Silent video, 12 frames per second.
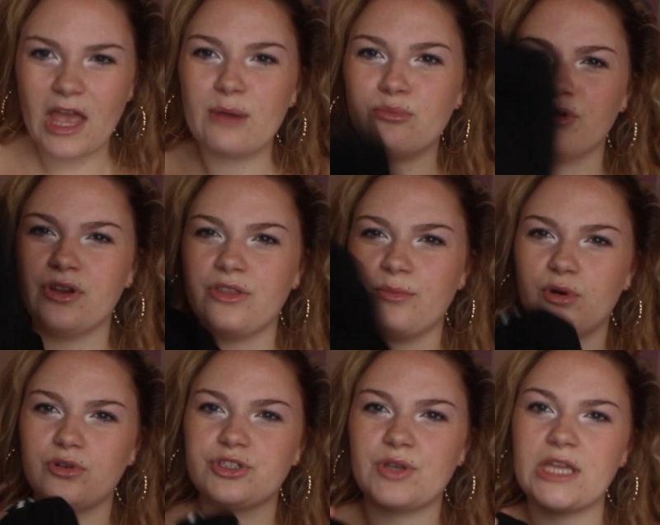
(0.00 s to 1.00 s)
that
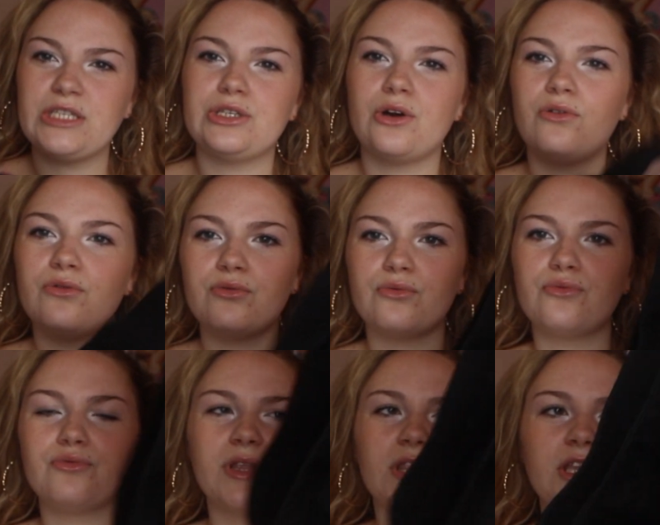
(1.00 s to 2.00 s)
breathable, so I don't
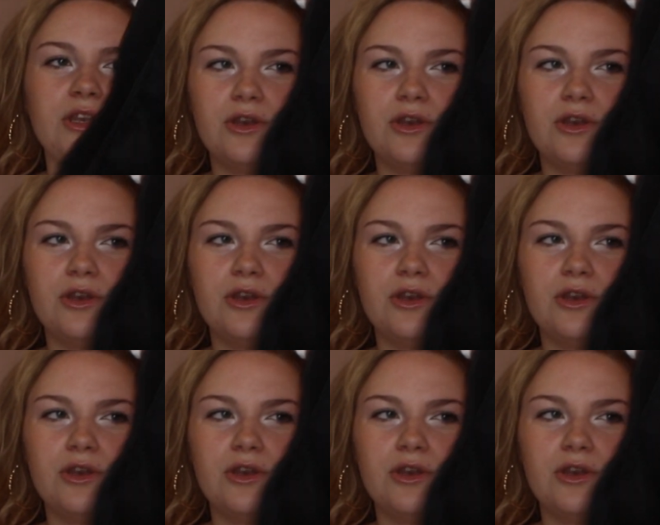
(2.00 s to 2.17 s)
really